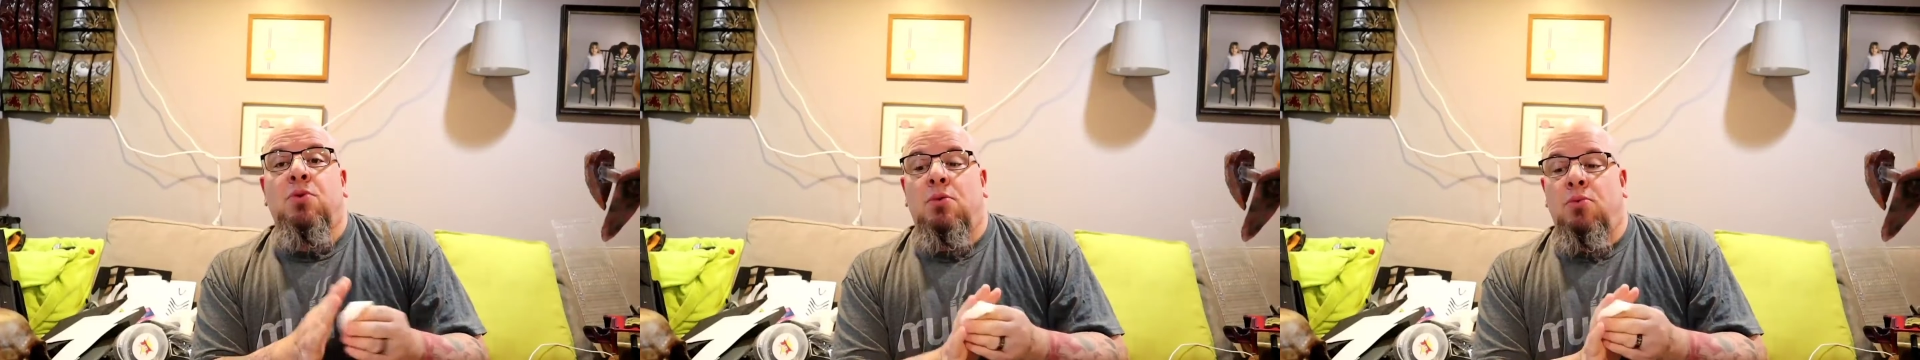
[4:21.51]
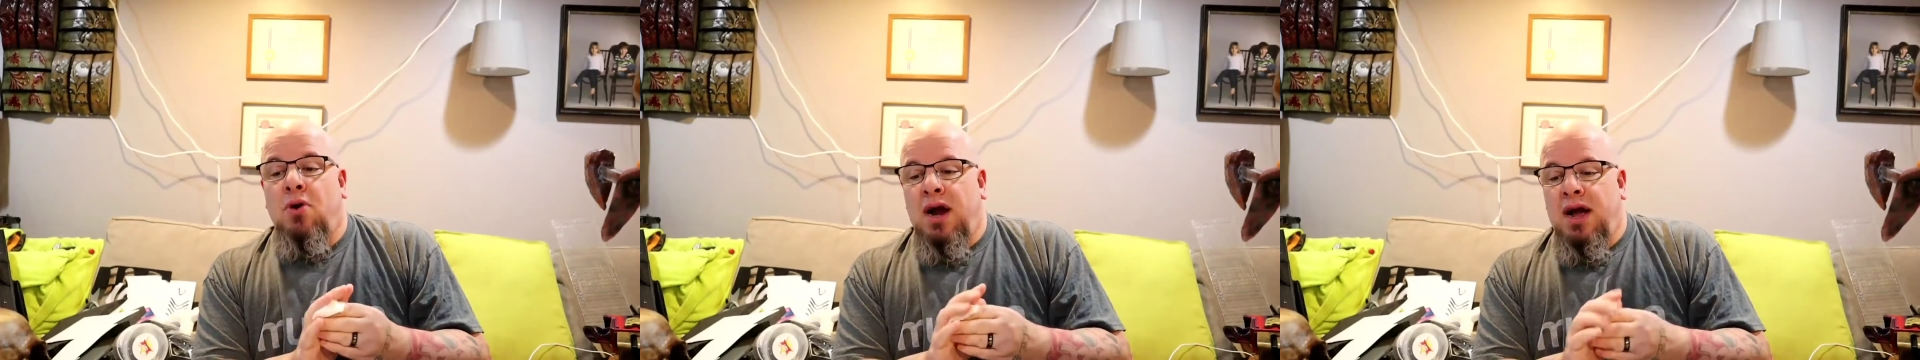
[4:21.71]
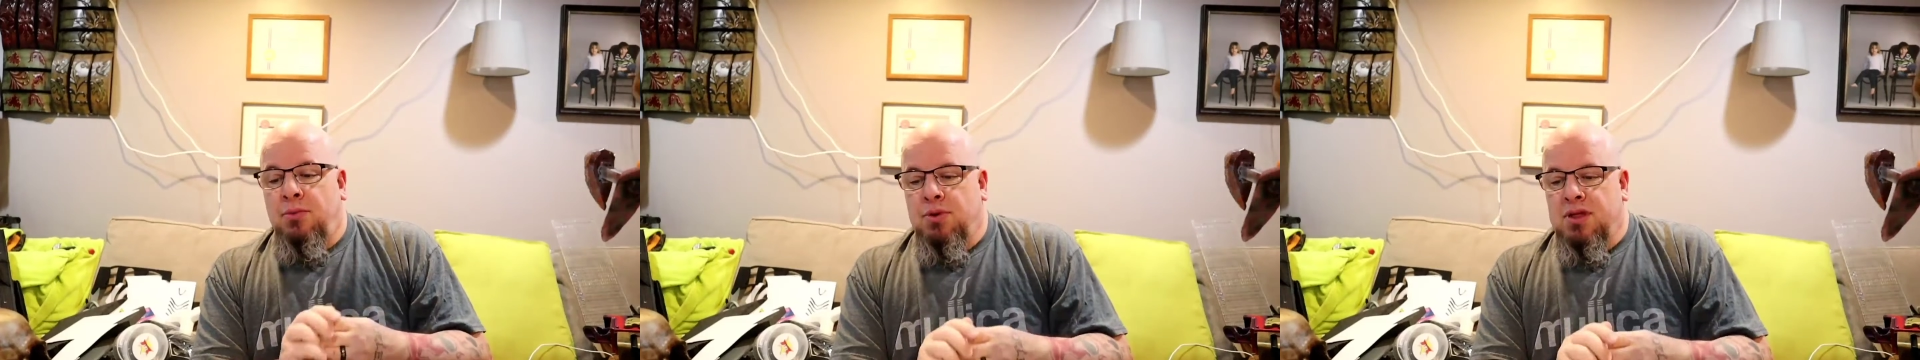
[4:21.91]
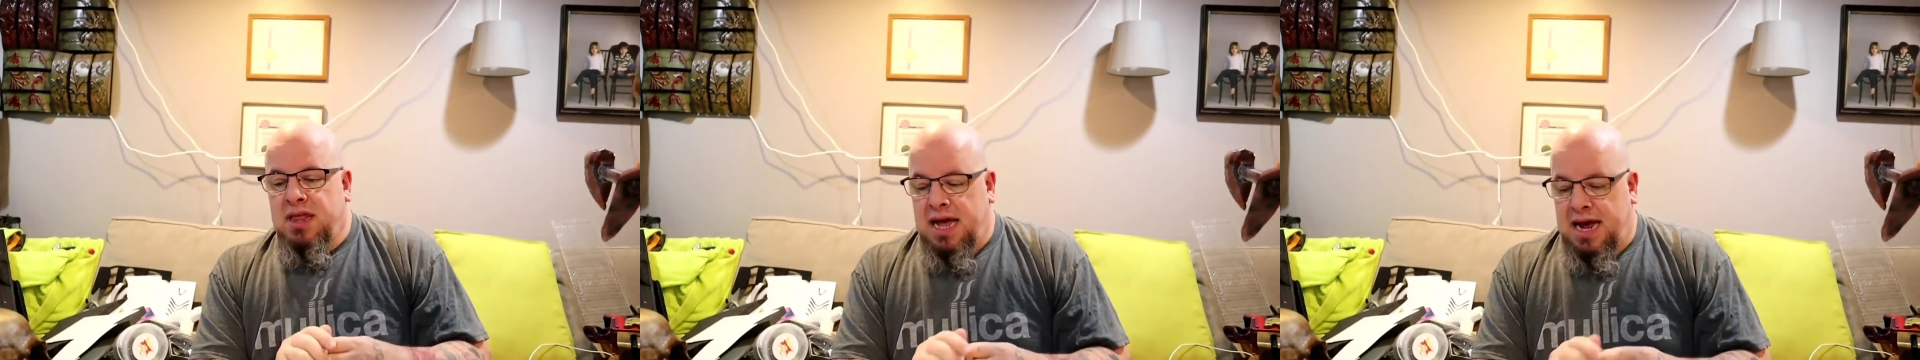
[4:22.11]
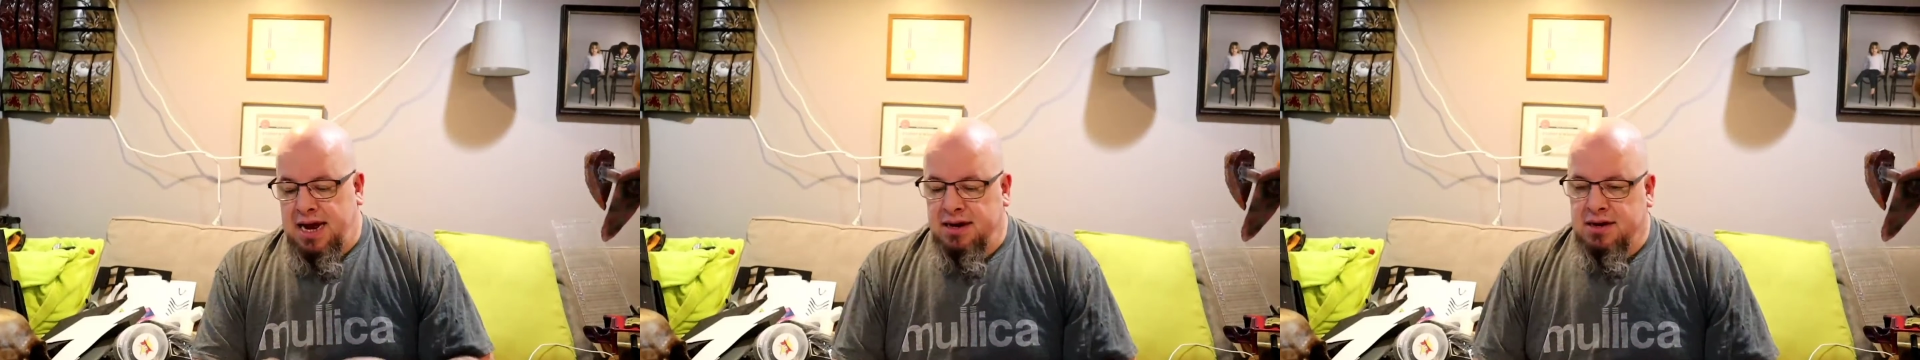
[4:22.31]
where we're at with
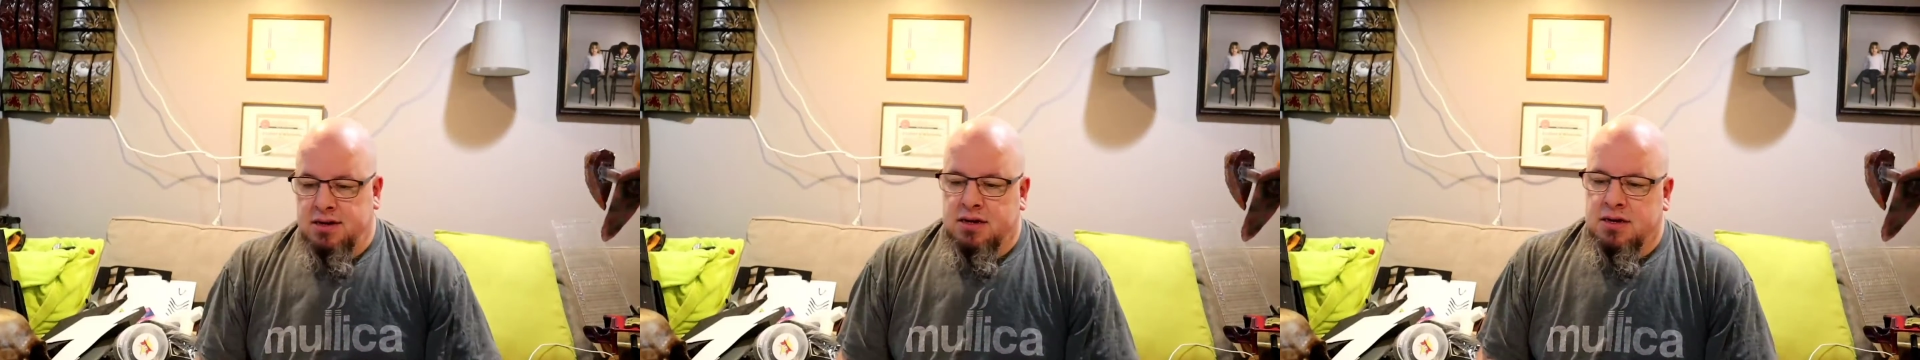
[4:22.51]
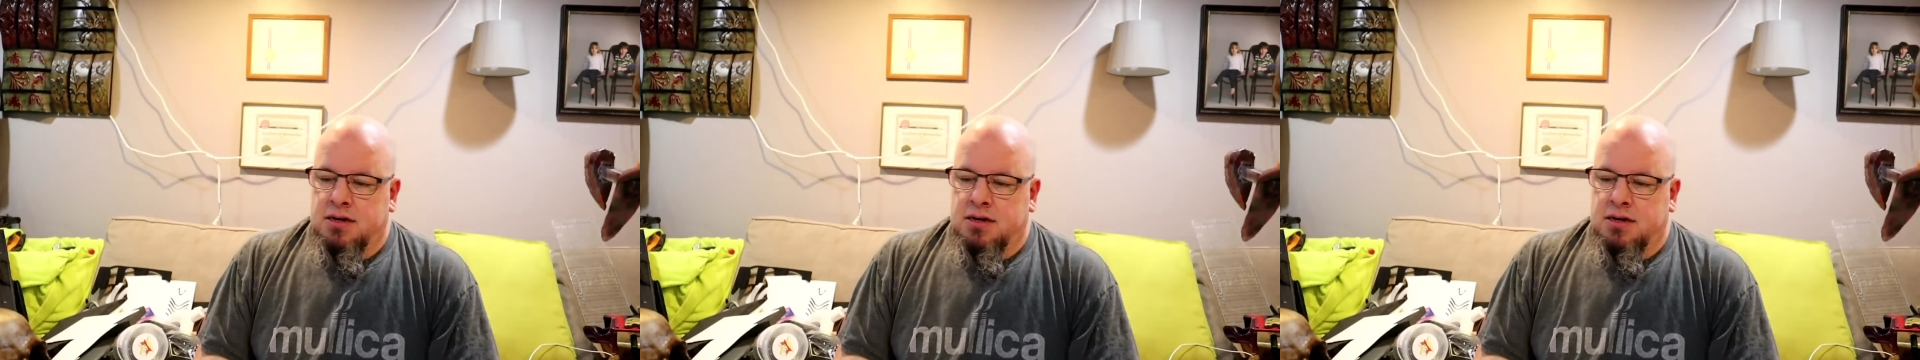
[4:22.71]
that